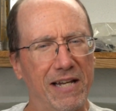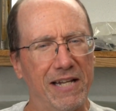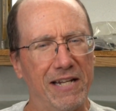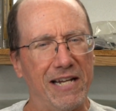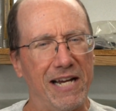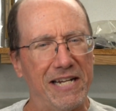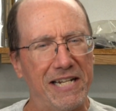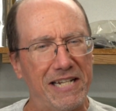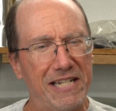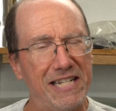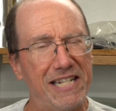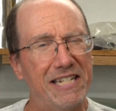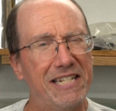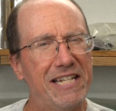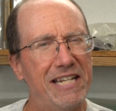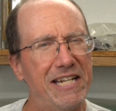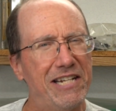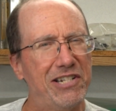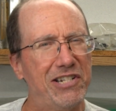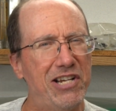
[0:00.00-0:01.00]
Now, I didn't
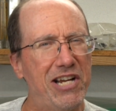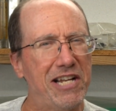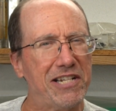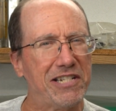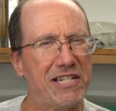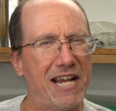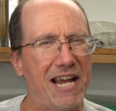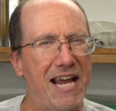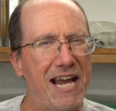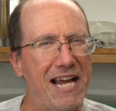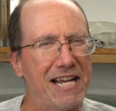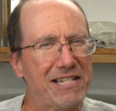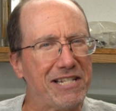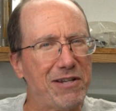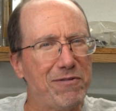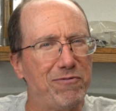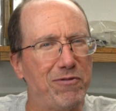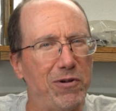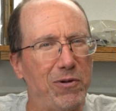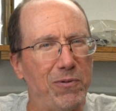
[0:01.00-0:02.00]
get a chance to ask
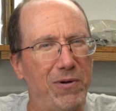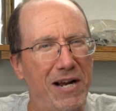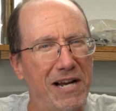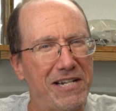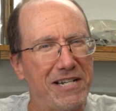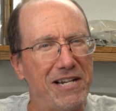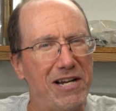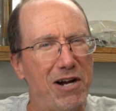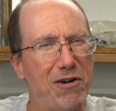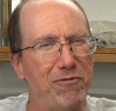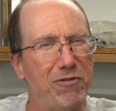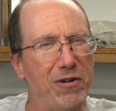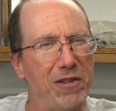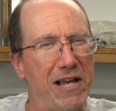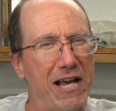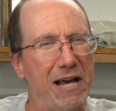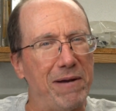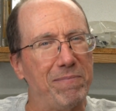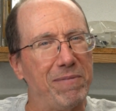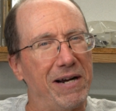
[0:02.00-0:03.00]
him for the rationale for
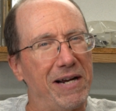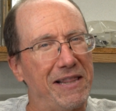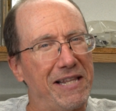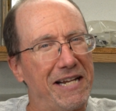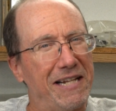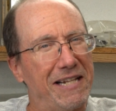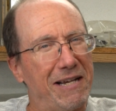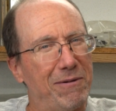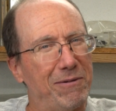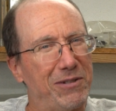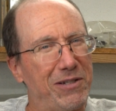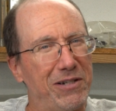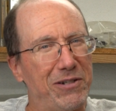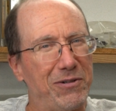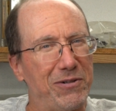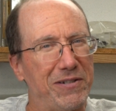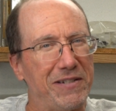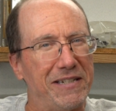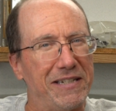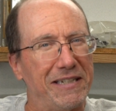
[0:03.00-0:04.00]
that, but I think that was
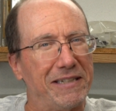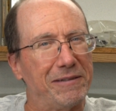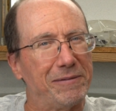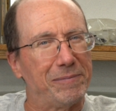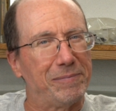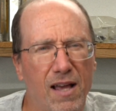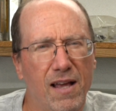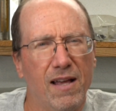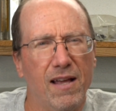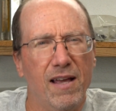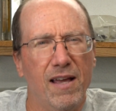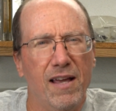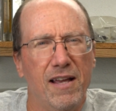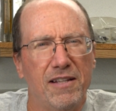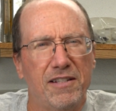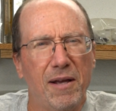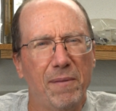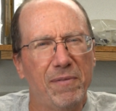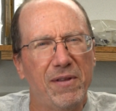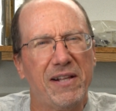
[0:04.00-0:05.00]
interesting.
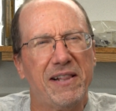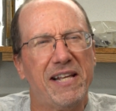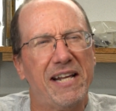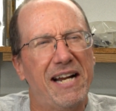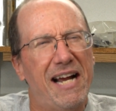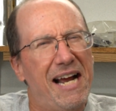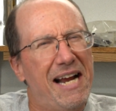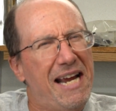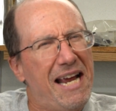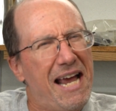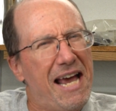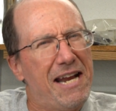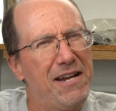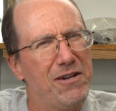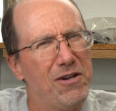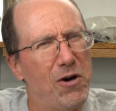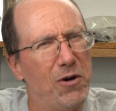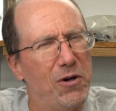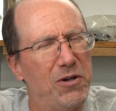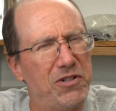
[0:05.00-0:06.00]
Something that I had
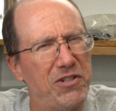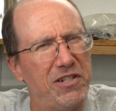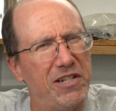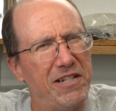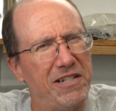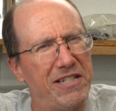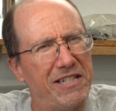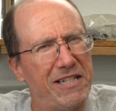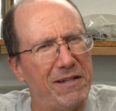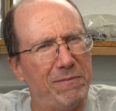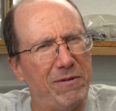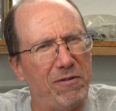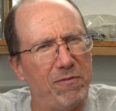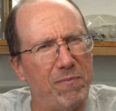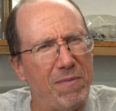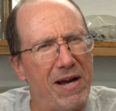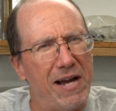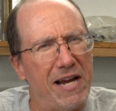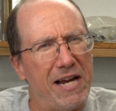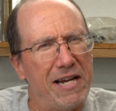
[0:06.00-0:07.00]
noticed in some of
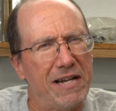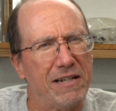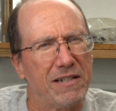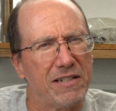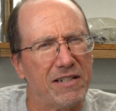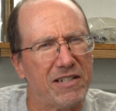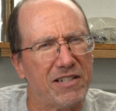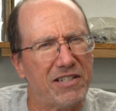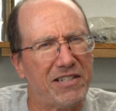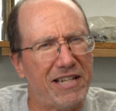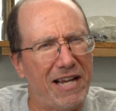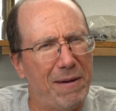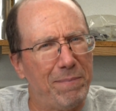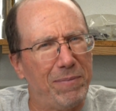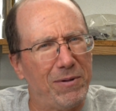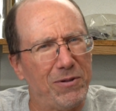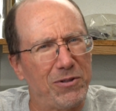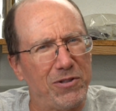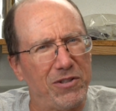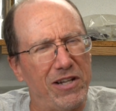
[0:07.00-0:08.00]
my
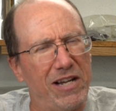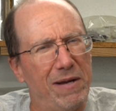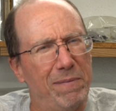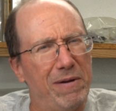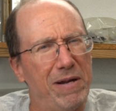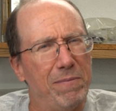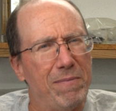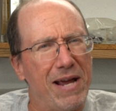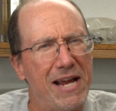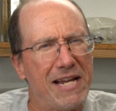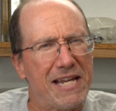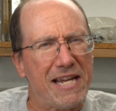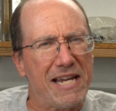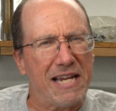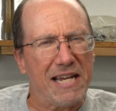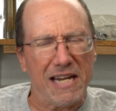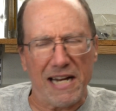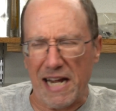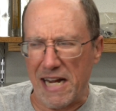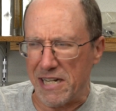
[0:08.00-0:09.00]
samples that I've been
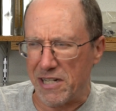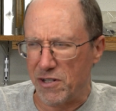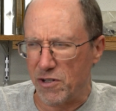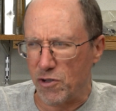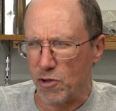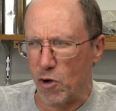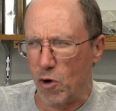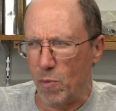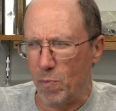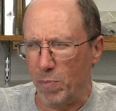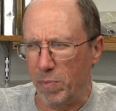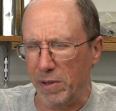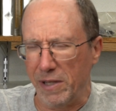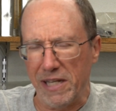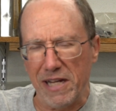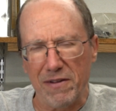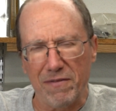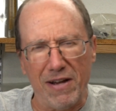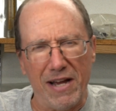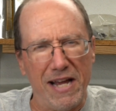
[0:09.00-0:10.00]
making, and I don't
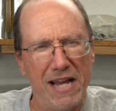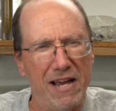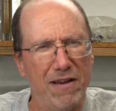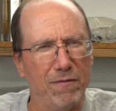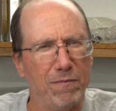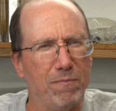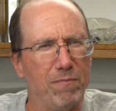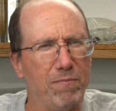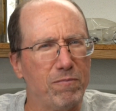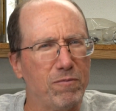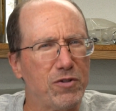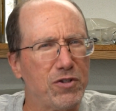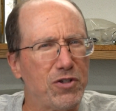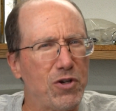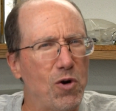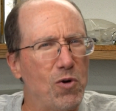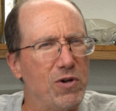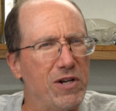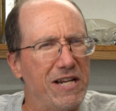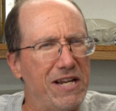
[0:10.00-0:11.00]
believe I have
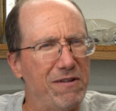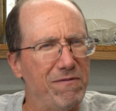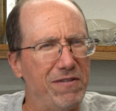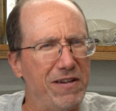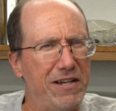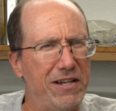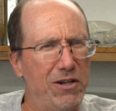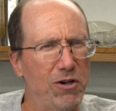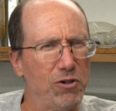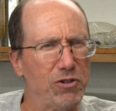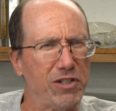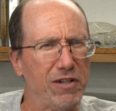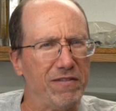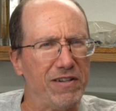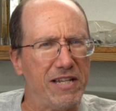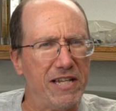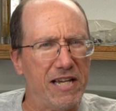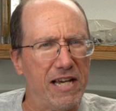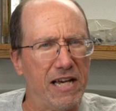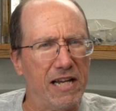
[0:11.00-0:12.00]
shown any videos of it
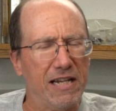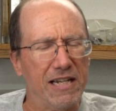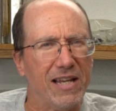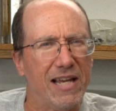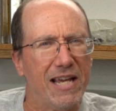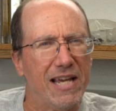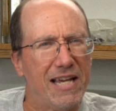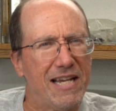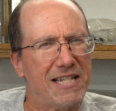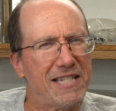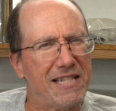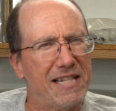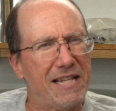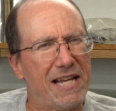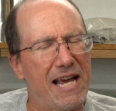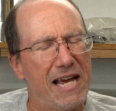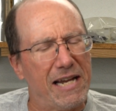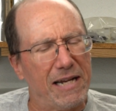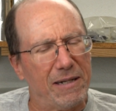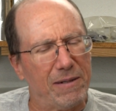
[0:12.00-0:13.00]
yet, is
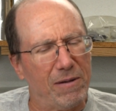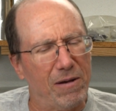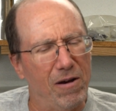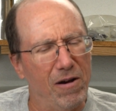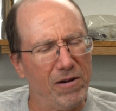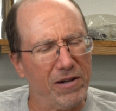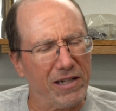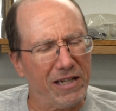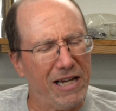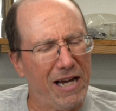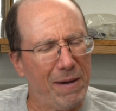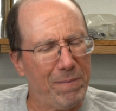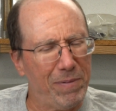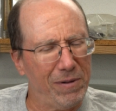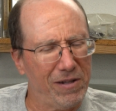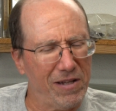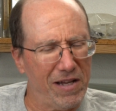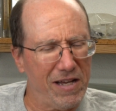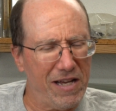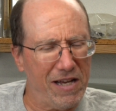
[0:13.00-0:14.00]
that on a
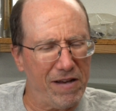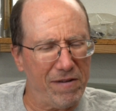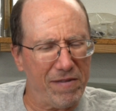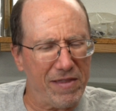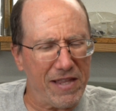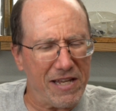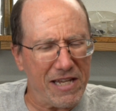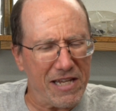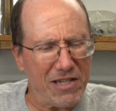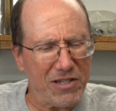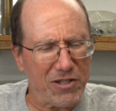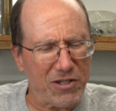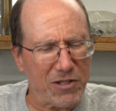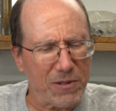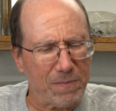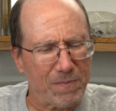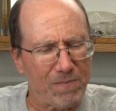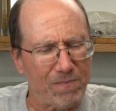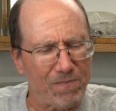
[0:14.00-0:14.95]
couple of these